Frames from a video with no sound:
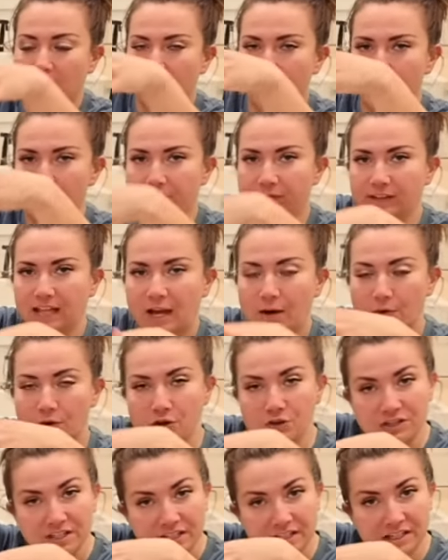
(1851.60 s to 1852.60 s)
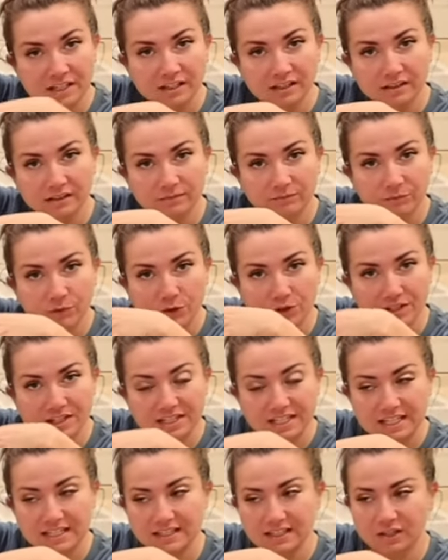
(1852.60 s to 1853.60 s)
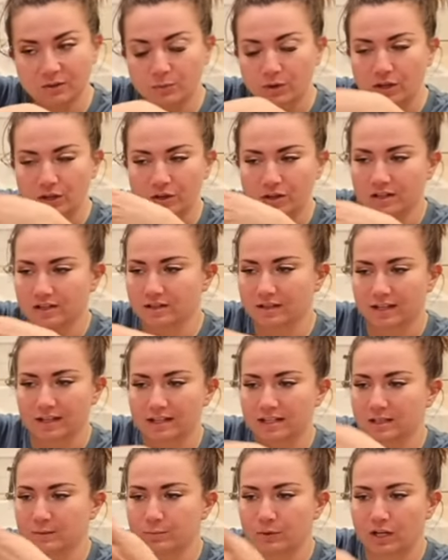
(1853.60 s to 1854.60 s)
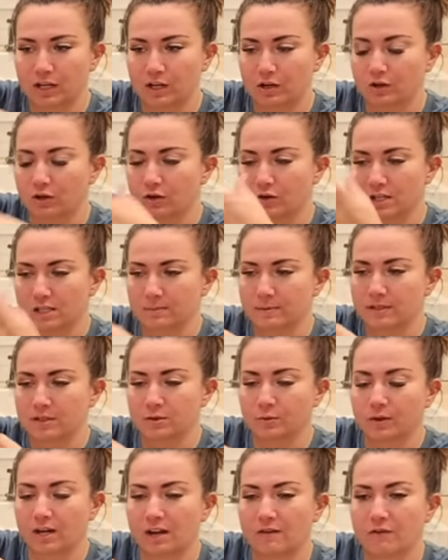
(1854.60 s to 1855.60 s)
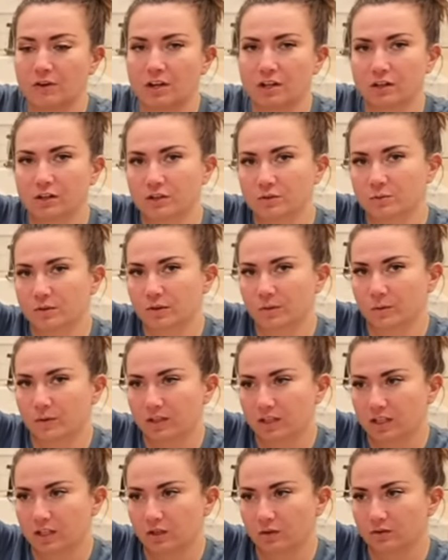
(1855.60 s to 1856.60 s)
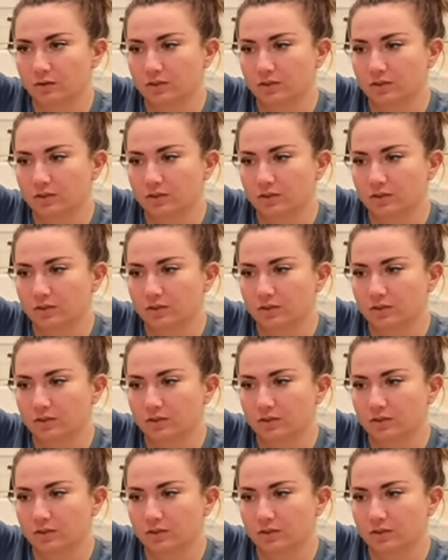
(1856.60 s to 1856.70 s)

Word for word: flowers in it for the season, whether it's like spring or Christmas or whatever. It looks really, really cute.